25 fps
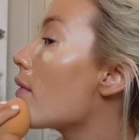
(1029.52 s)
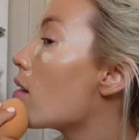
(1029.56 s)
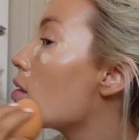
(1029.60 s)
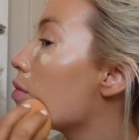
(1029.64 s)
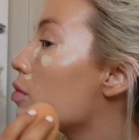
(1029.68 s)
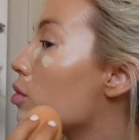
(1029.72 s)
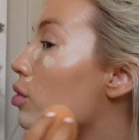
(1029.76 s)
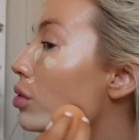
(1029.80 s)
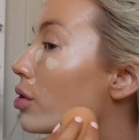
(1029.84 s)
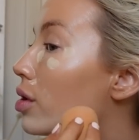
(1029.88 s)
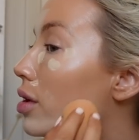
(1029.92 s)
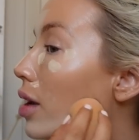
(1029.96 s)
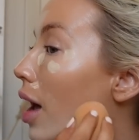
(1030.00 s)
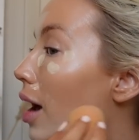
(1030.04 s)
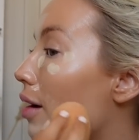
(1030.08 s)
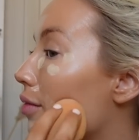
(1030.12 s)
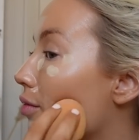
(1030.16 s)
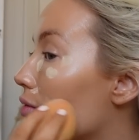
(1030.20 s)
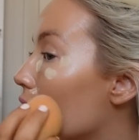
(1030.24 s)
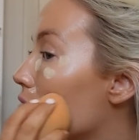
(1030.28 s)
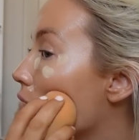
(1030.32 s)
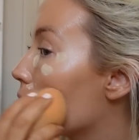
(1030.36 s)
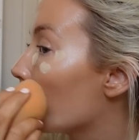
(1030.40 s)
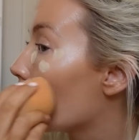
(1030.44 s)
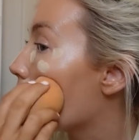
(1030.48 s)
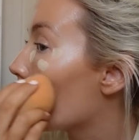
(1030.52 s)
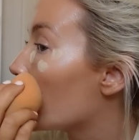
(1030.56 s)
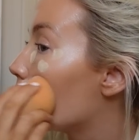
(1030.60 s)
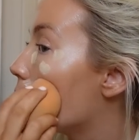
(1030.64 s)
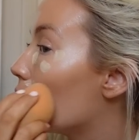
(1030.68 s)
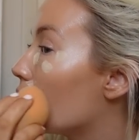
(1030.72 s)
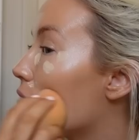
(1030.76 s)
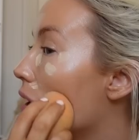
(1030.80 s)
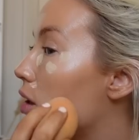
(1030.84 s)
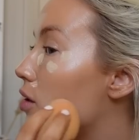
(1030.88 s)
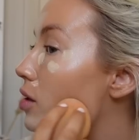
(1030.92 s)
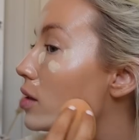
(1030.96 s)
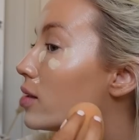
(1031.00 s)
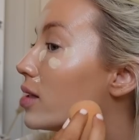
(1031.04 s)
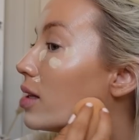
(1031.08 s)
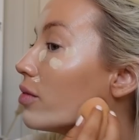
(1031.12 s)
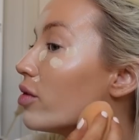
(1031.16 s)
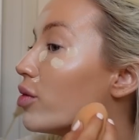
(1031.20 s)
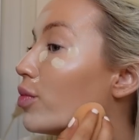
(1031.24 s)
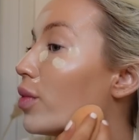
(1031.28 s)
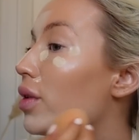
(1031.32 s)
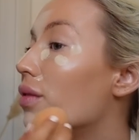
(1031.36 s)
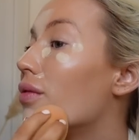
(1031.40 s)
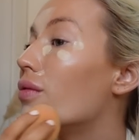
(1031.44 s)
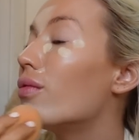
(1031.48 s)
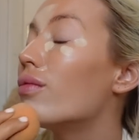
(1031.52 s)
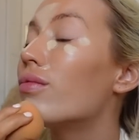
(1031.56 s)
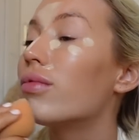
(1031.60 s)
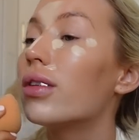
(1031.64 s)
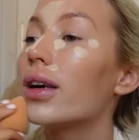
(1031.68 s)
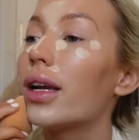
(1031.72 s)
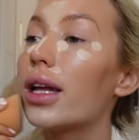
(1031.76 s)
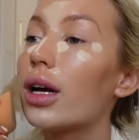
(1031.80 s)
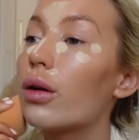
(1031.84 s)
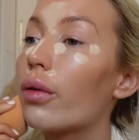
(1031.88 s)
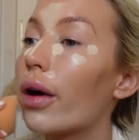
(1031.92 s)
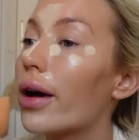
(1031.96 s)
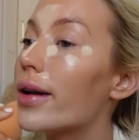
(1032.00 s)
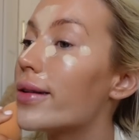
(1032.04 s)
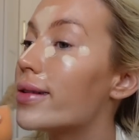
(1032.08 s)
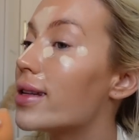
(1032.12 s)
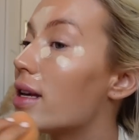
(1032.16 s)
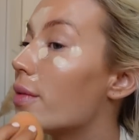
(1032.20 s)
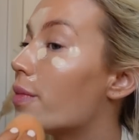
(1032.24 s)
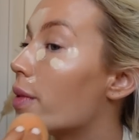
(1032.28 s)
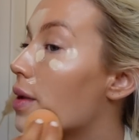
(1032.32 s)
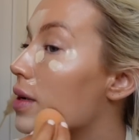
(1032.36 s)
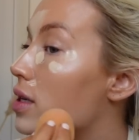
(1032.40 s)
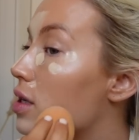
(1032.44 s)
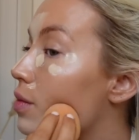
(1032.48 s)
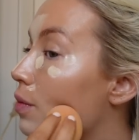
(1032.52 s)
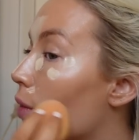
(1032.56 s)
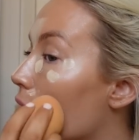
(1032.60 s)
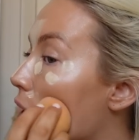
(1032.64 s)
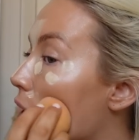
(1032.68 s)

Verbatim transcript: more than ever at the moment. I just seem to be really quite deep into